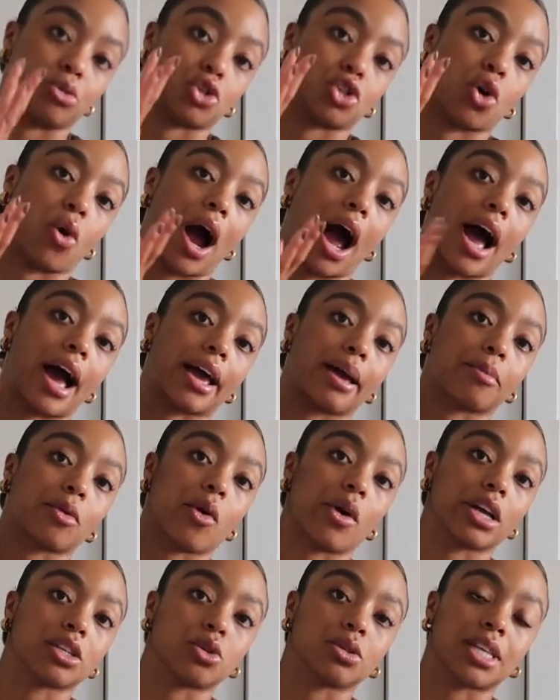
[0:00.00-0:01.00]
So I am
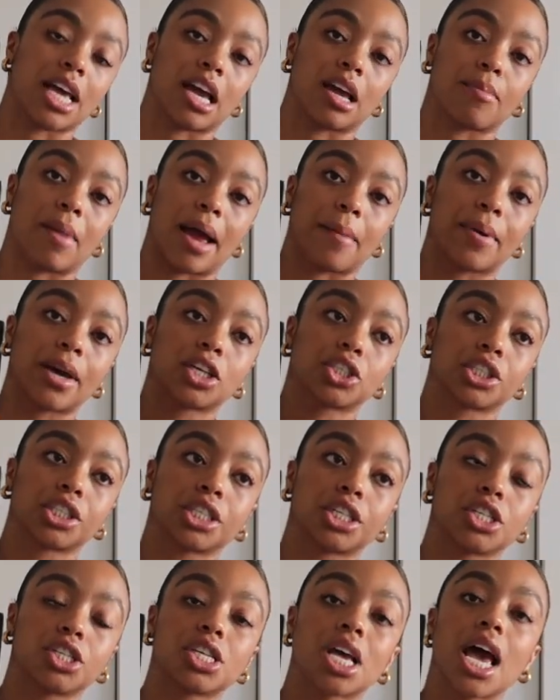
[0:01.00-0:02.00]
going to take my
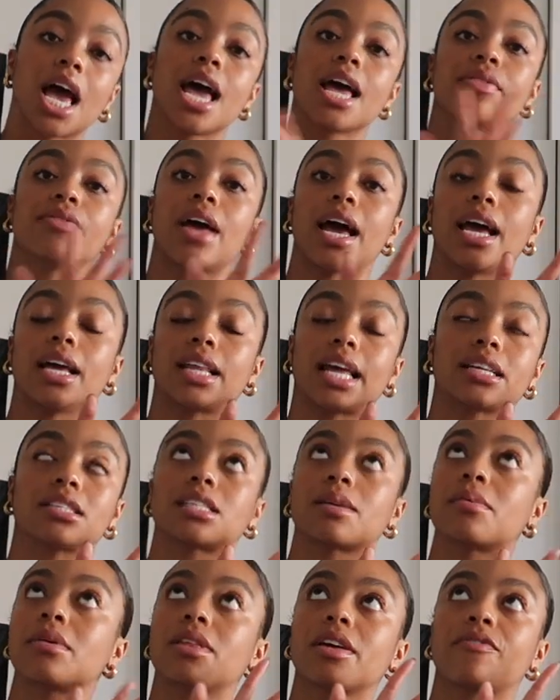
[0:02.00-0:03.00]
pictures that like
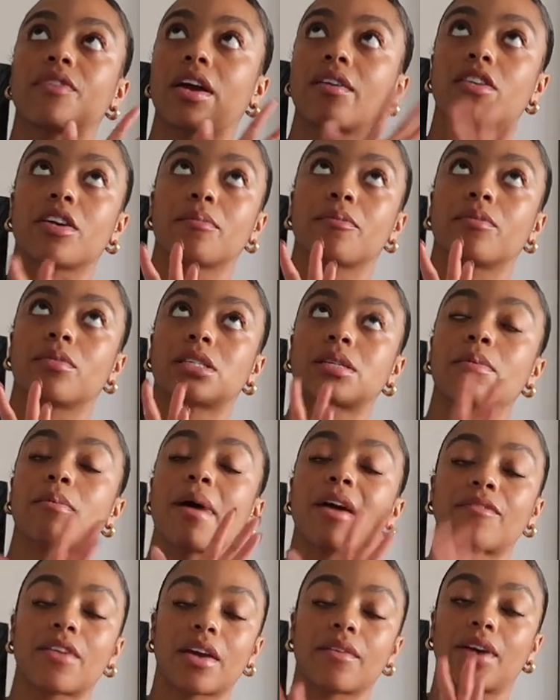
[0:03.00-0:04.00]
some of my
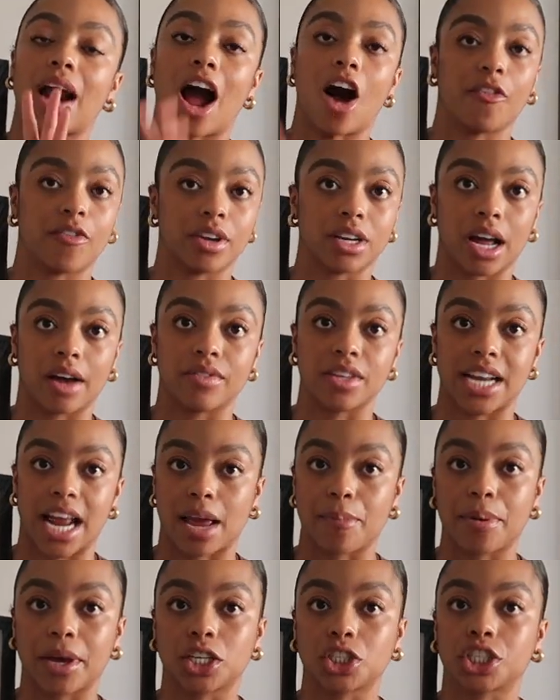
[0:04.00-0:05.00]
favorite outfit of the
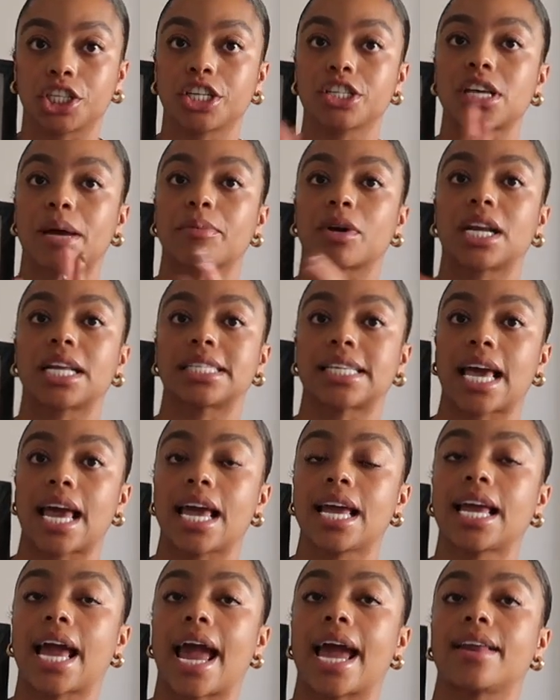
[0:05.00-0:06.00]
day pictures I'm gonna
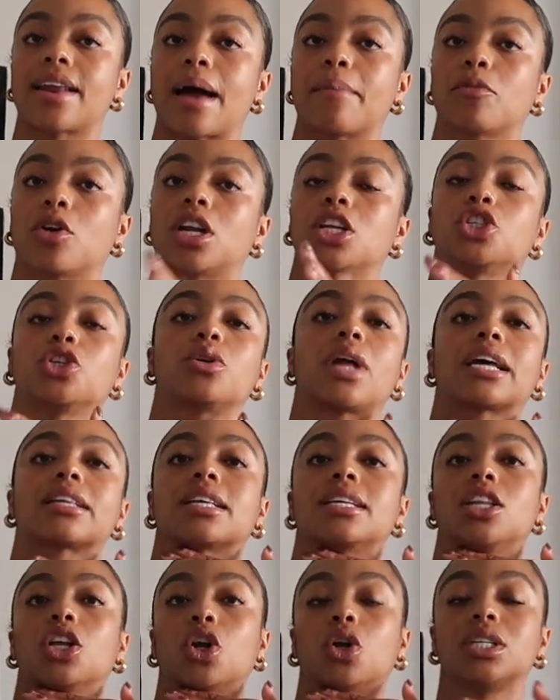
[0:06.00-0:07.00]
take, and I'm gonna do like
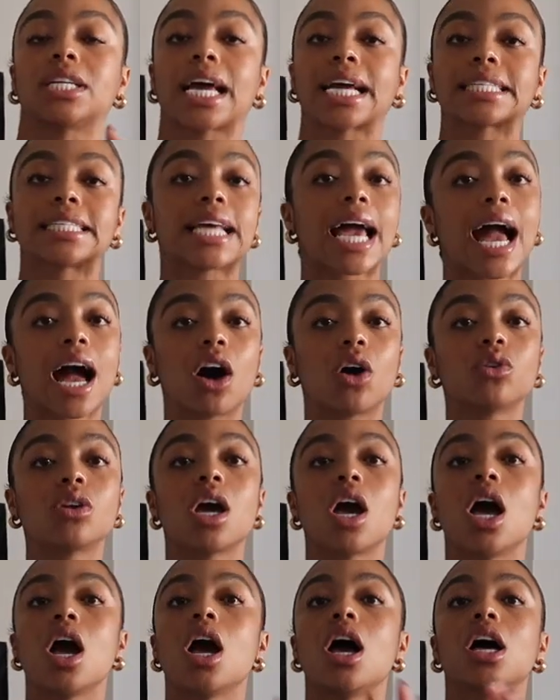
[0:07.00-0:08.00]
the little neck down,
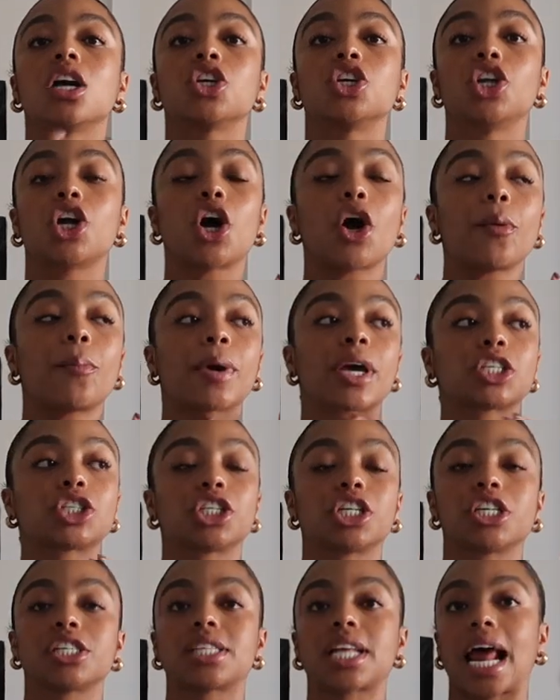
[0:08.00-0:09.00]
you know,
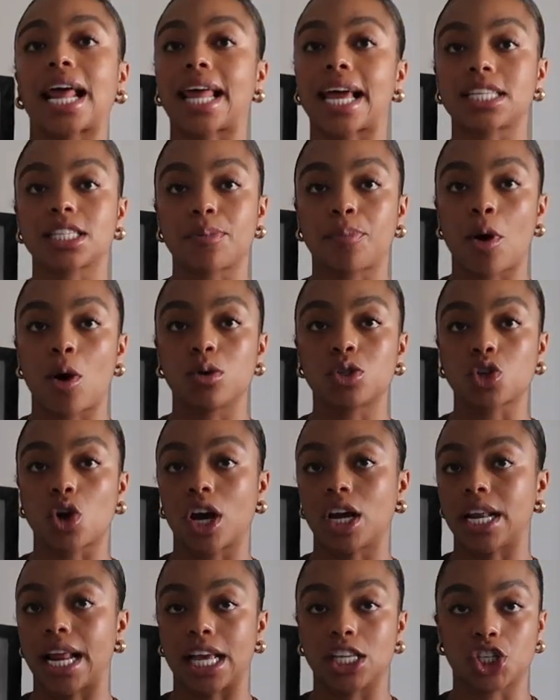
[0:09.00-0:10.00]
pictures that I like to post
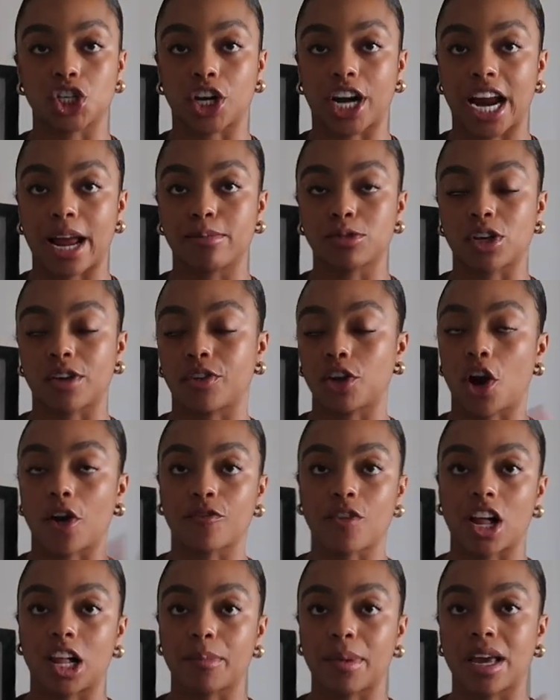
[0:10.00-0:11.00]
on Instagram. So if you don't
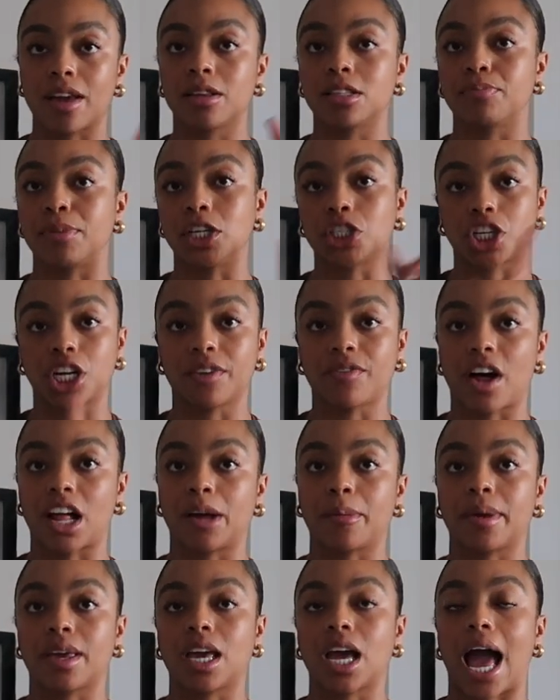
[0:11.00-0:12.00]
follow me, be sure to
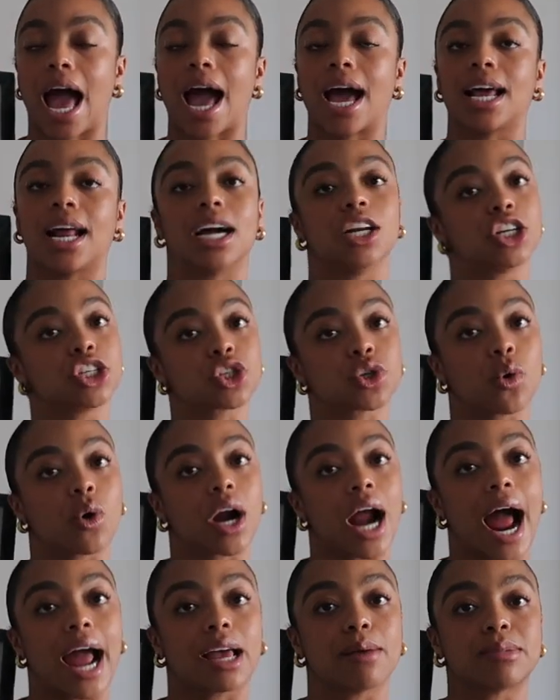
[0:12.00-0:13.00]
follow me at
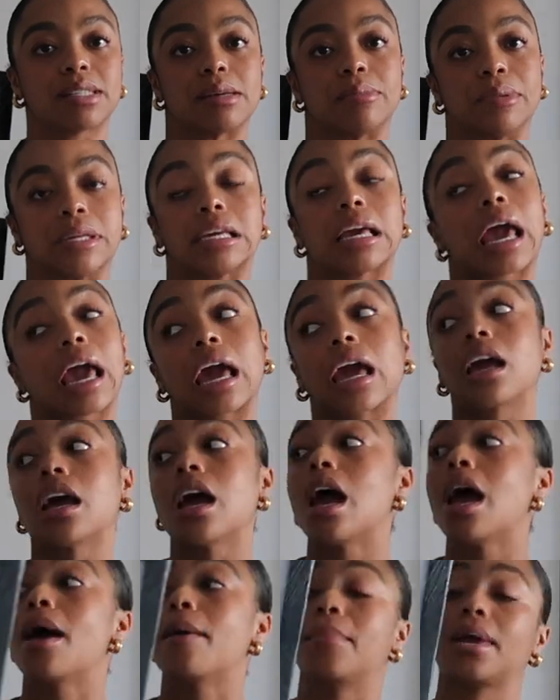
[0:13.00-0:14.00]
I Am Simply K,
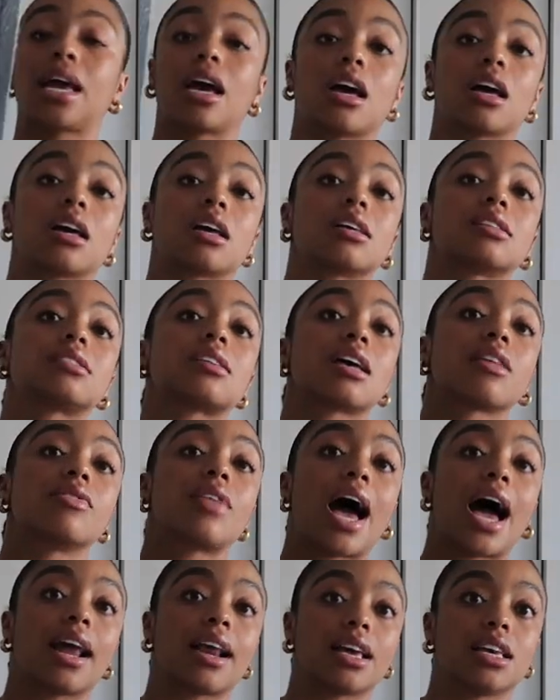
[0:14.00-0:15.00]
because
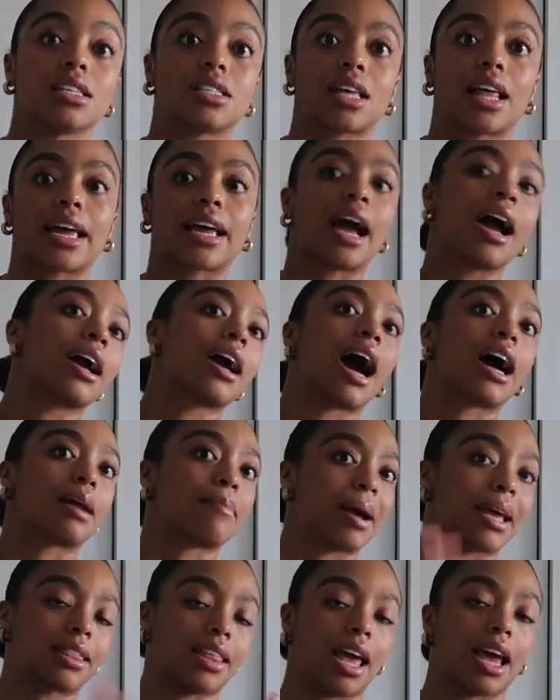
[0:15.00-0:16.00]
that is like kind of
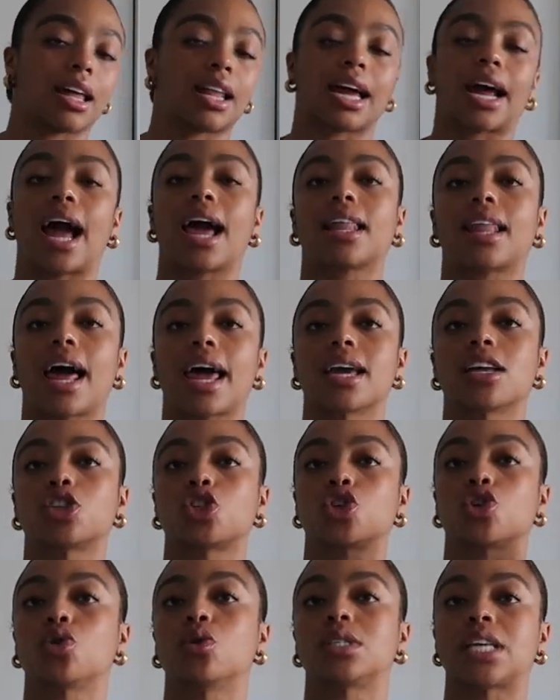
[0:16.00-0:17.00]
my thing. Like I like
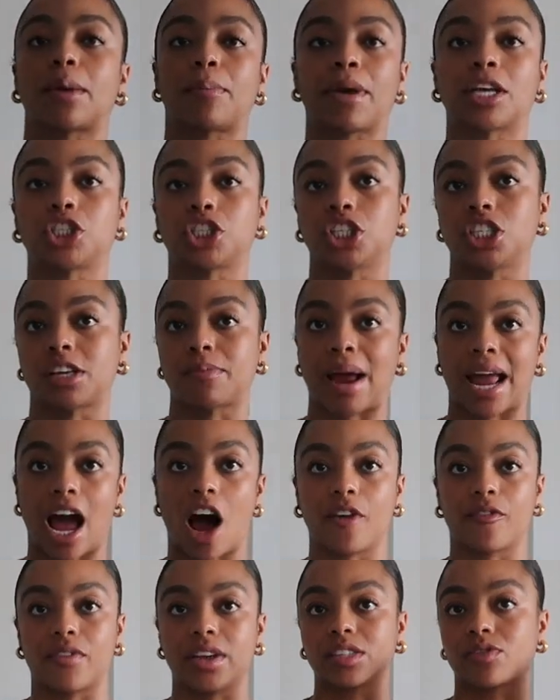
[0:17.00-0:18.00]
to take pictures of my
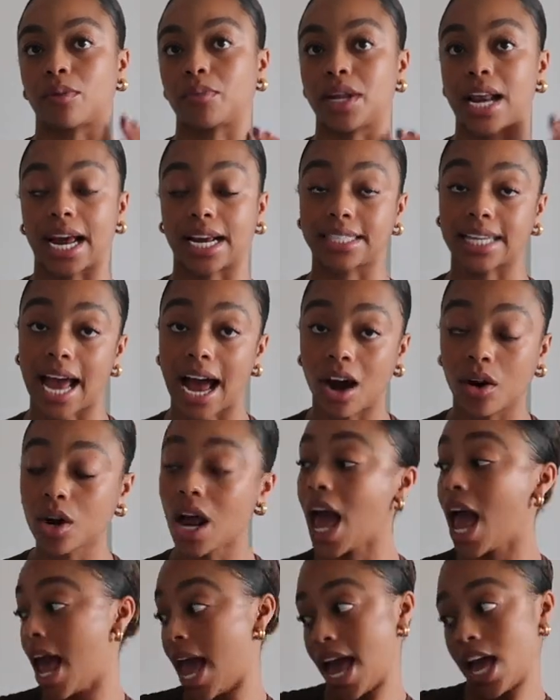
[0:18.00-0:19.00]
outfits from the neck down,
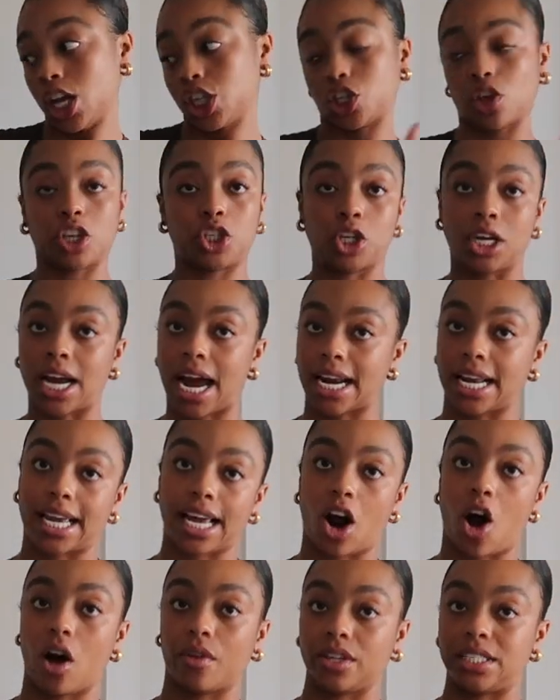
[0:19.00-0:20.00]
so that you can kind of
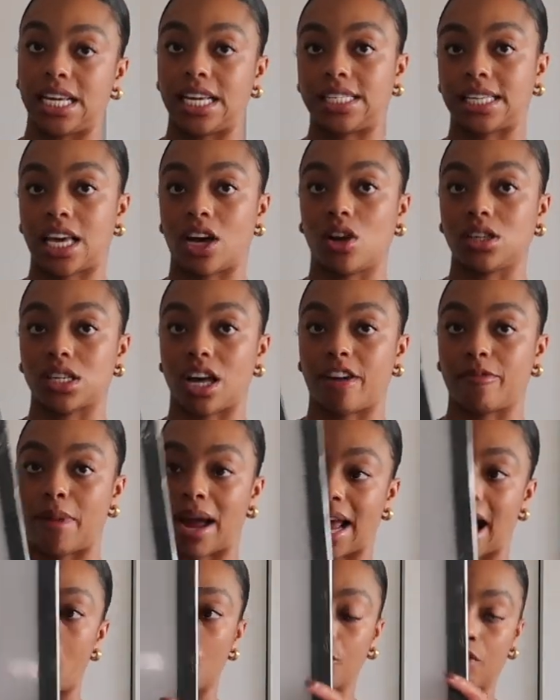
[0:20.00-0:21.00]
get all the details of
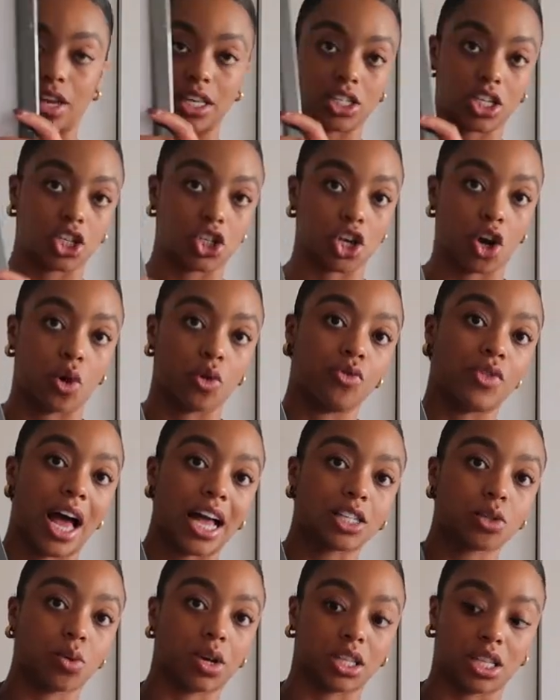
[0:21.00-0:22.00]
my outfits. So
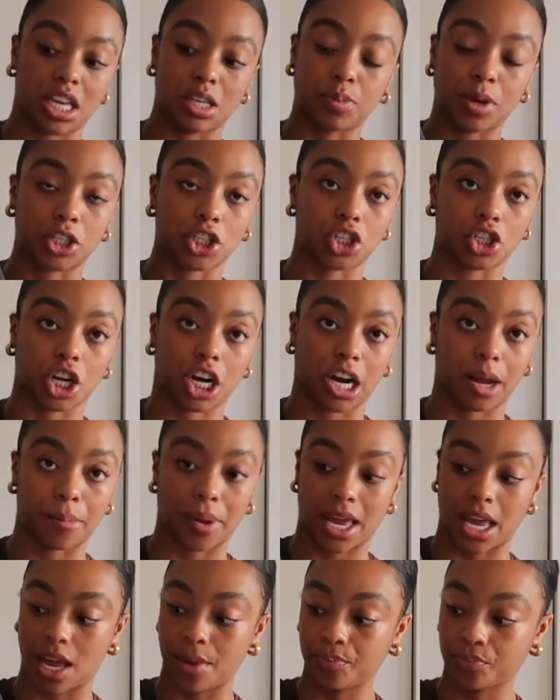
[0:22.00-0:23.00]
that's what these pictures are gonna
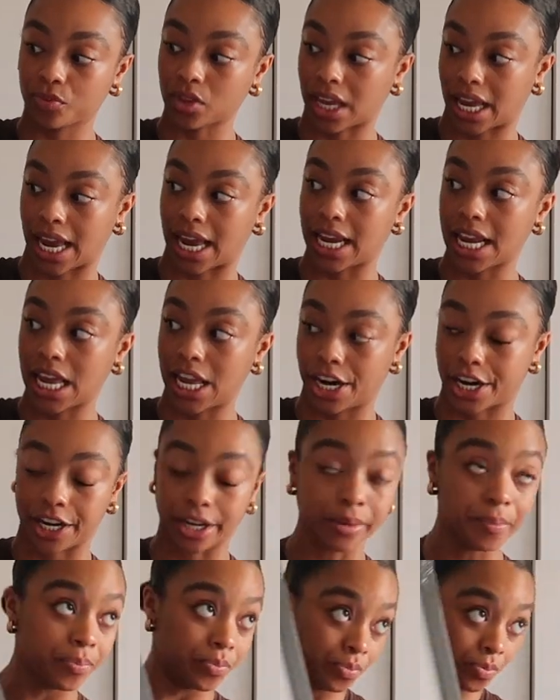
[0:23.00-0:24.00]
be in
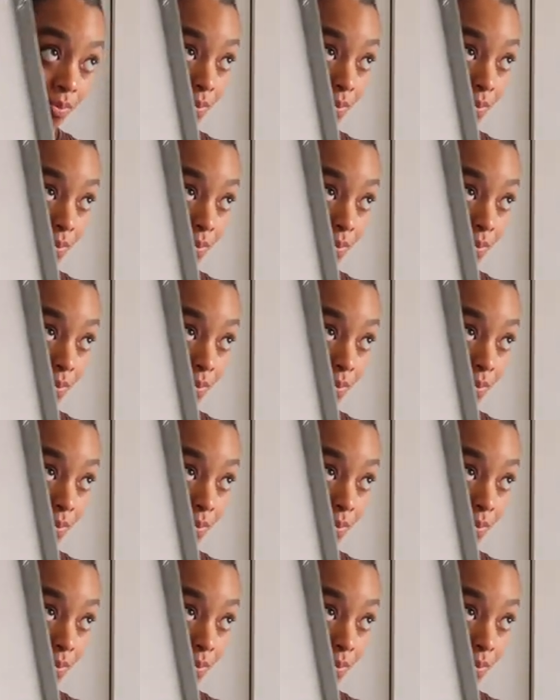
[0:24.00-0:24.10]
here.